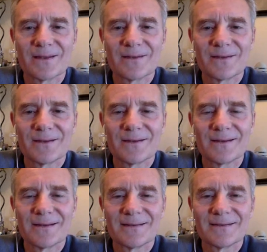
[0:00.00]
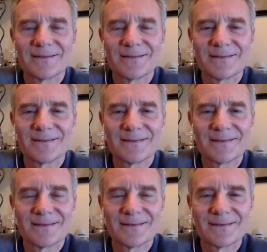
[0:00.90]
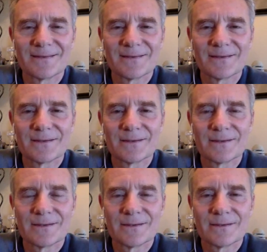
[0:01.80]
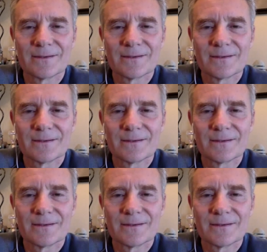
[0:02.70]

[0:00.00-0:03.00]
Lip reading: (not speaking)